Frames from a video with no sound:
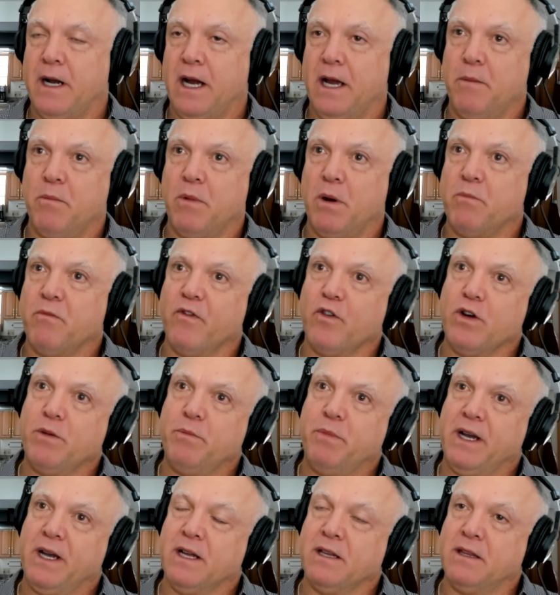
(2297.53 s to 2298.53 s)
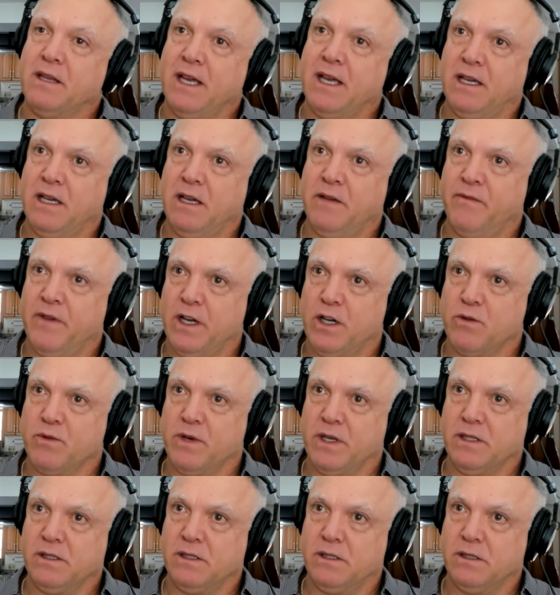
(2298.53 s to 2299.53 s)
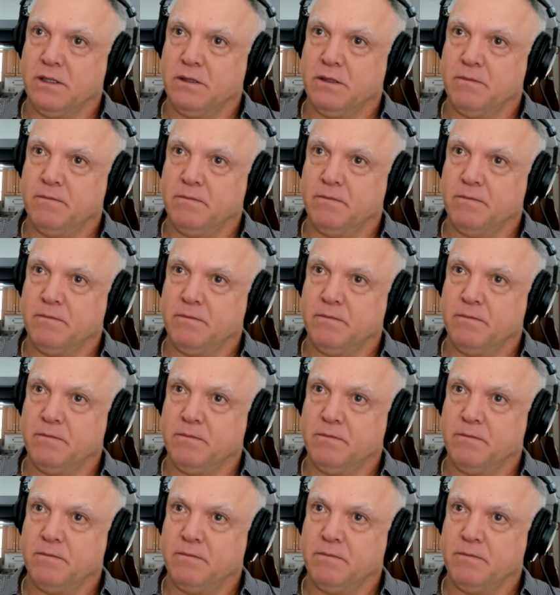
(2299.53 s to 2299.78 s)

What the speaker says: I'm very big on thanking veterans.